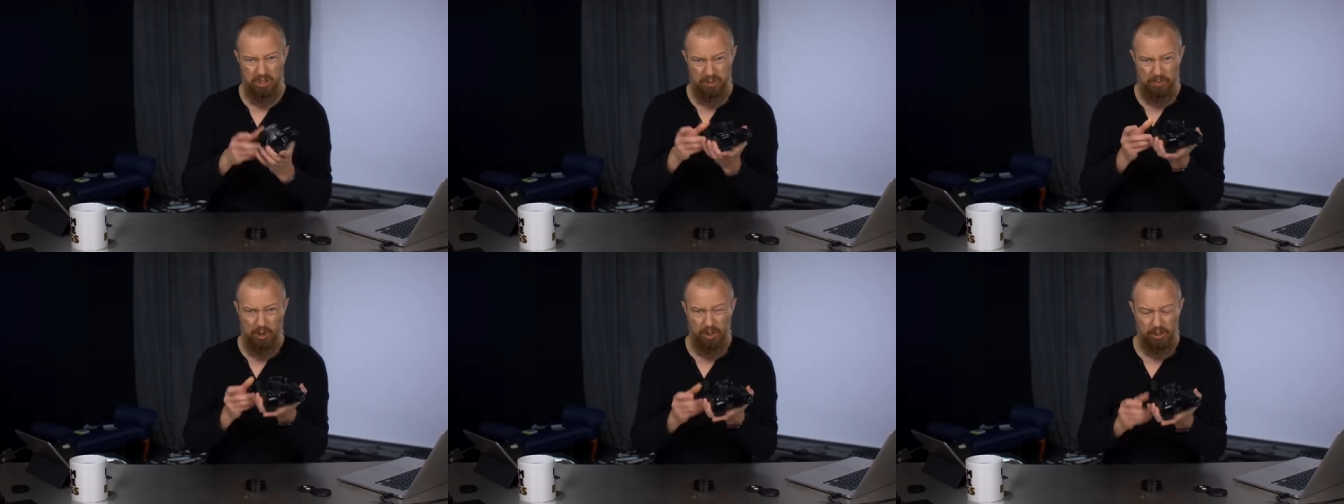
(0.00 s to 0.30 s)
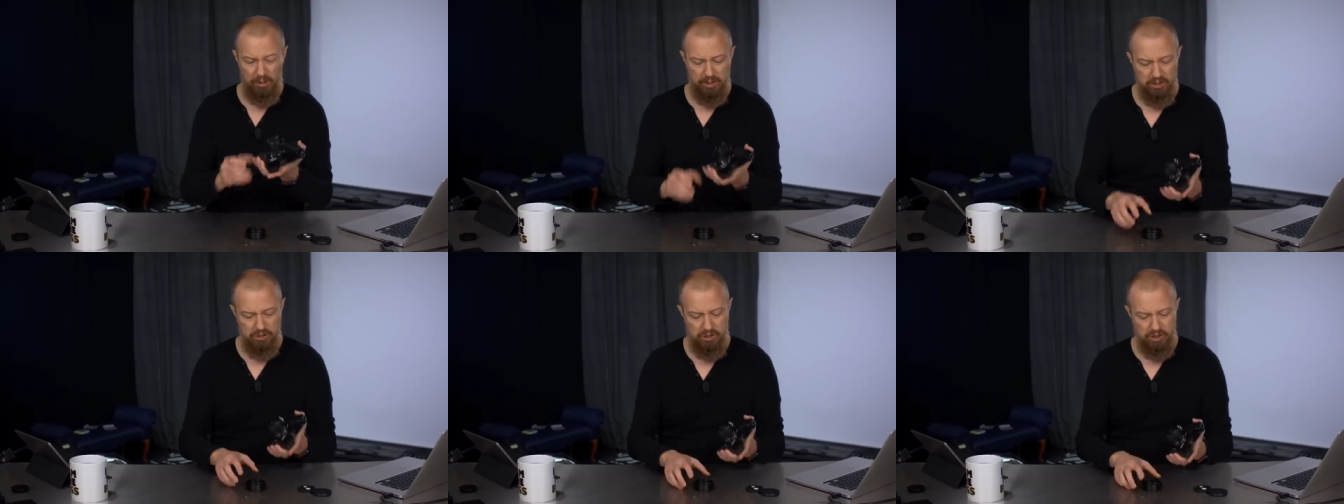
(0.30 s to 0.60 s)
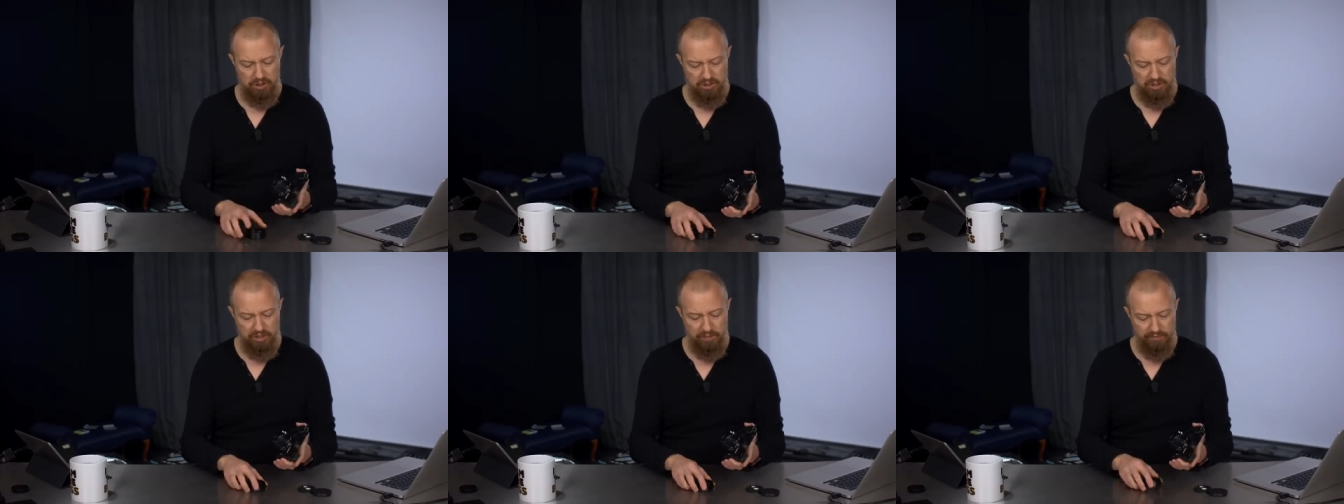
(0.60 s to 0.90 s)
small like the G
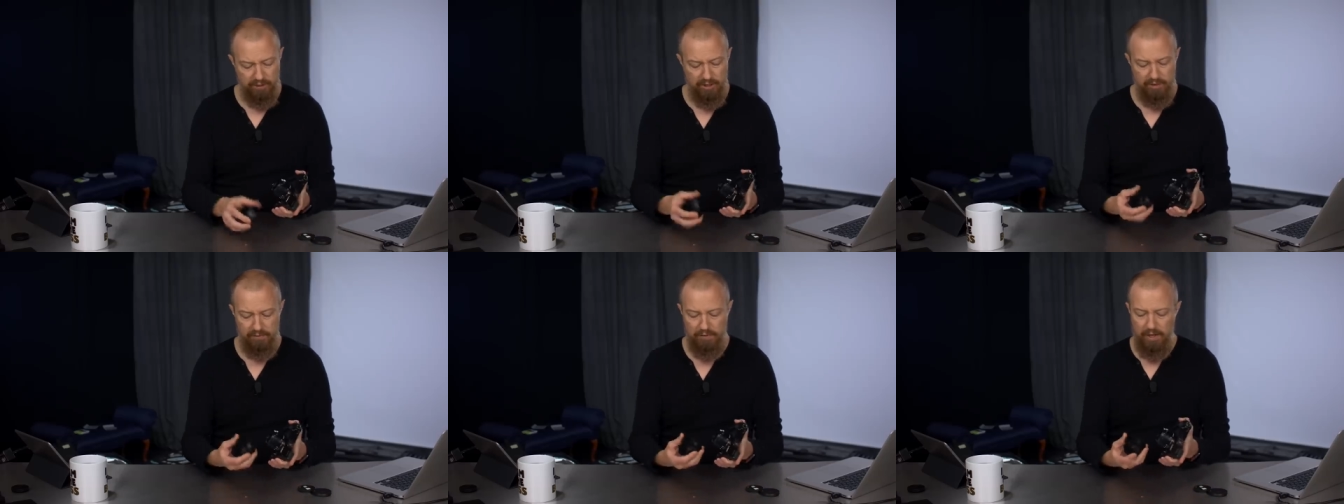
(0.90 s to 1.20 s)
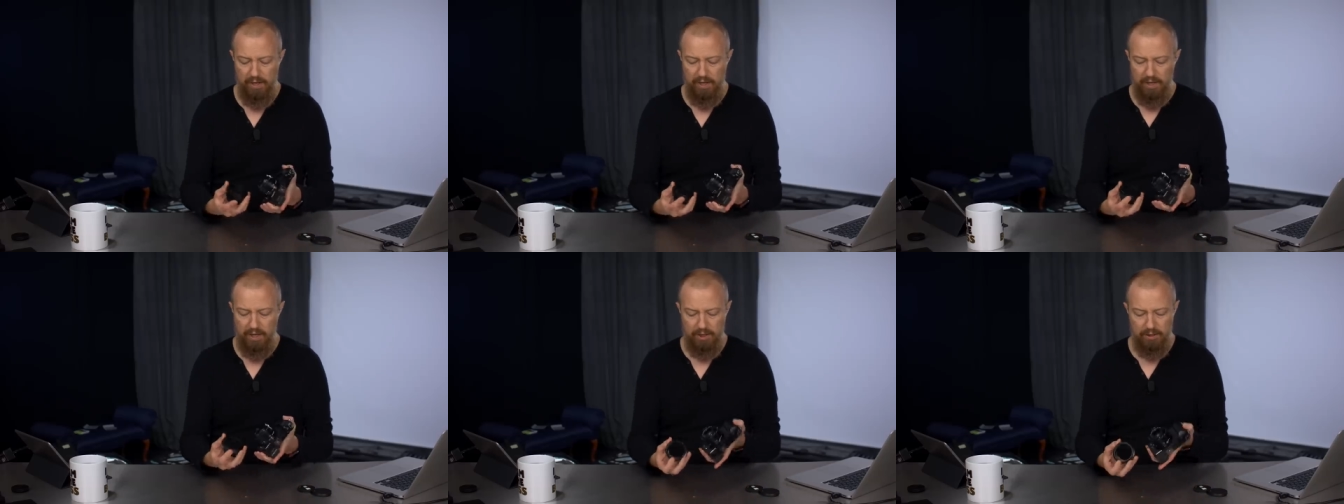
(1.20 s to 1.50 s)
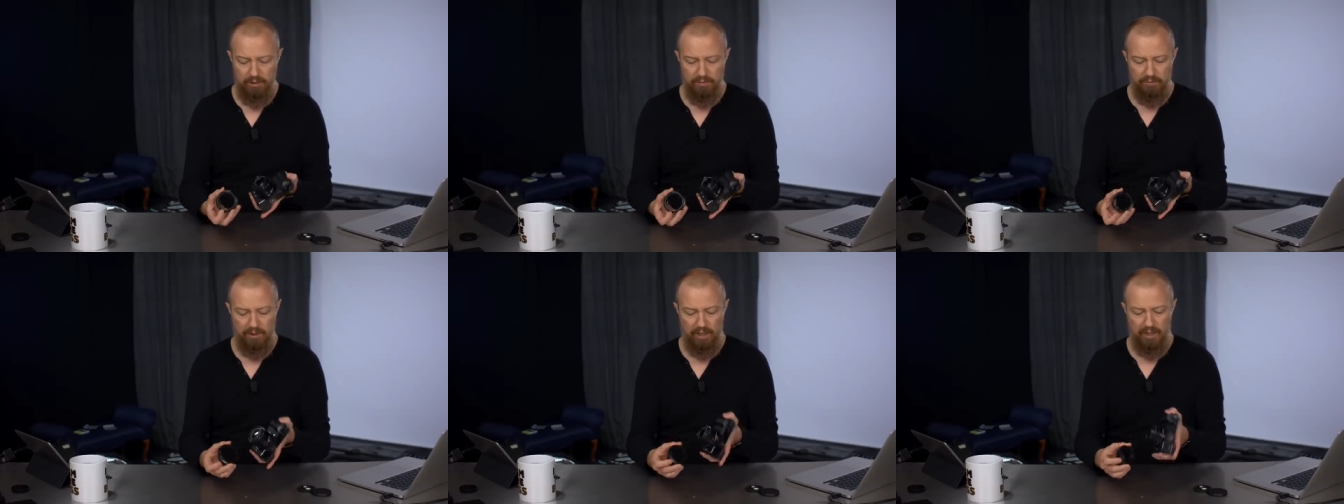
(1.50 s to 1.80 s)
X eighty-five,
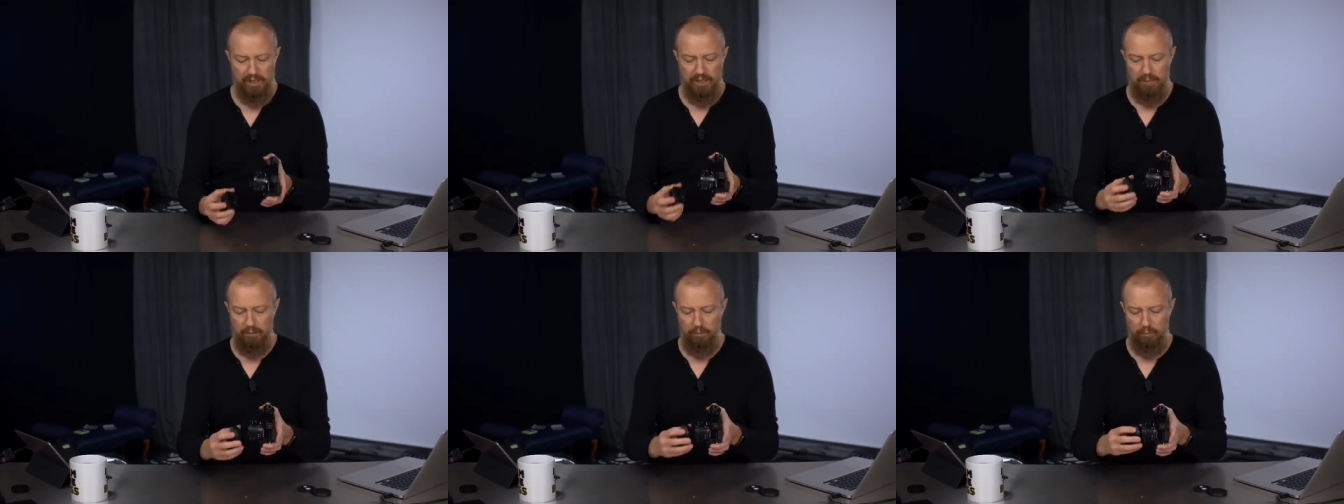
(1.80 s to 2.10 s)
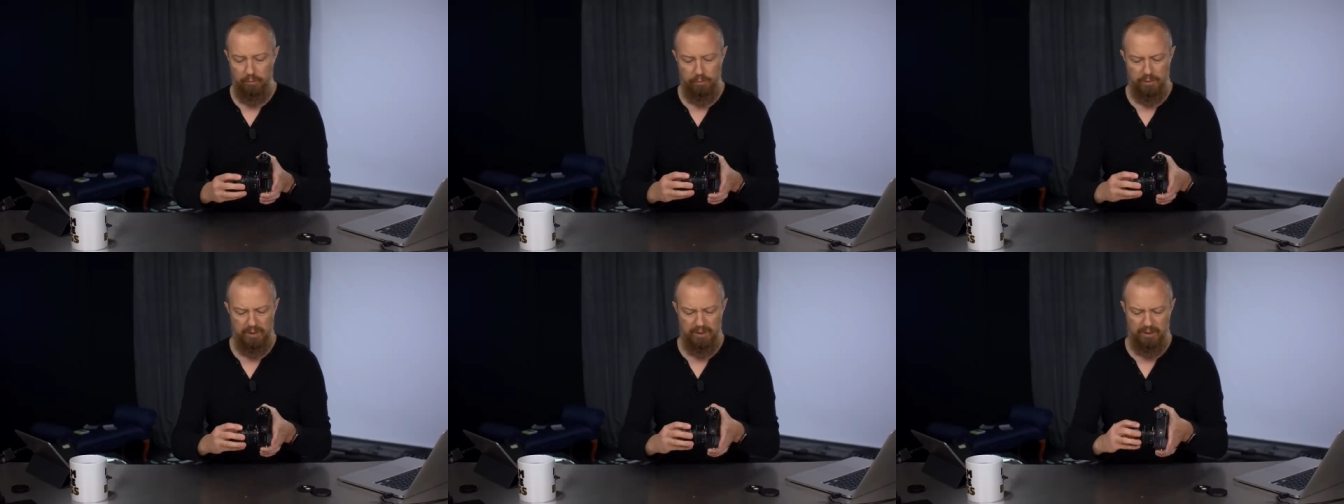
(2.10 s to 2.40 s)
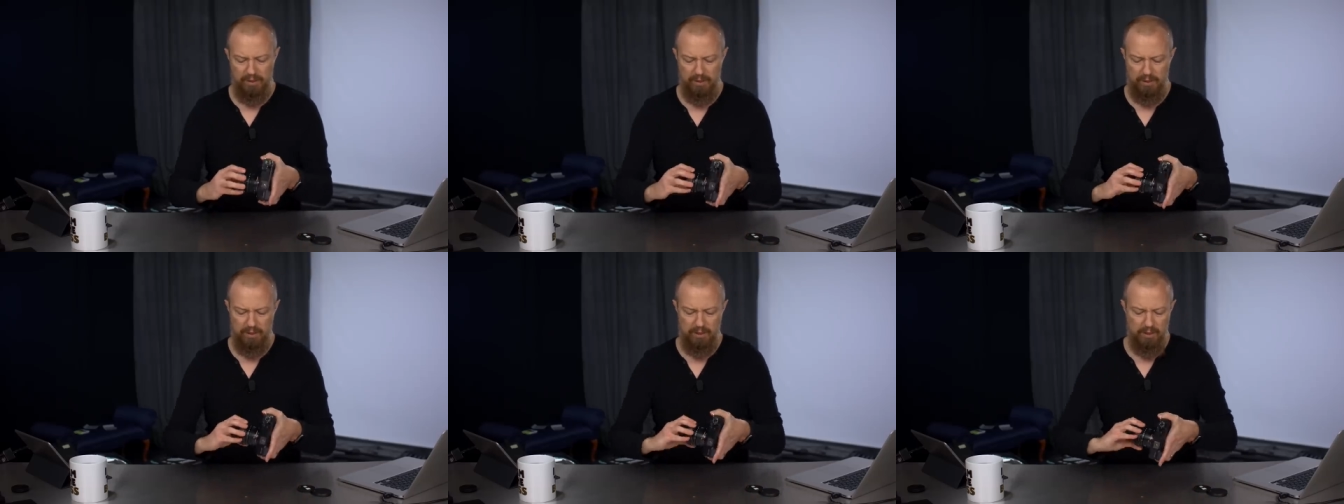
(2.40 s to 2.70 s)
and you've got a
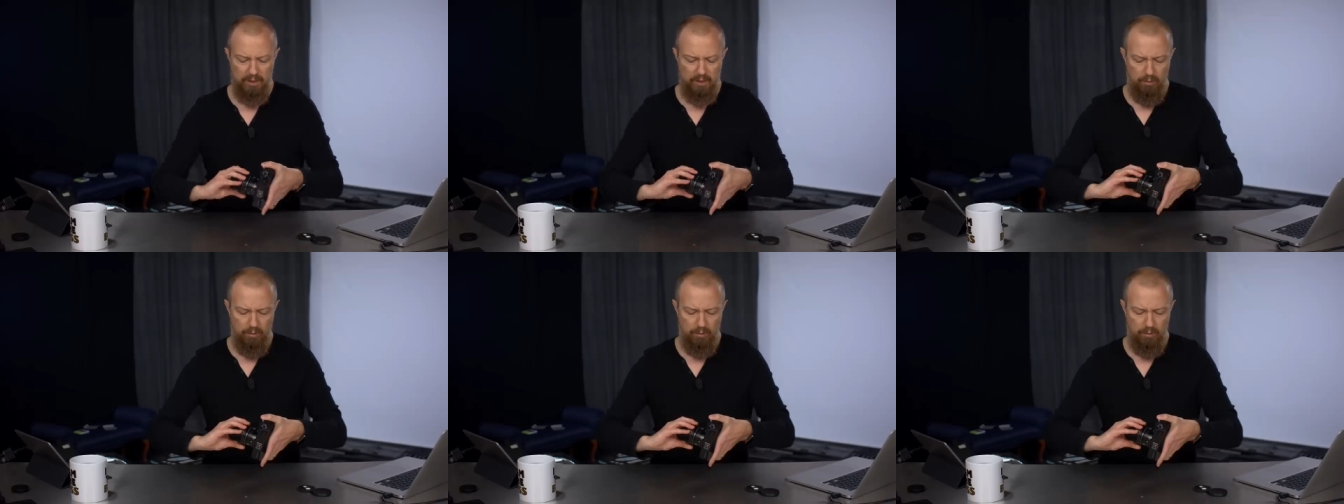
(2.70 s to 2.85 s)
really,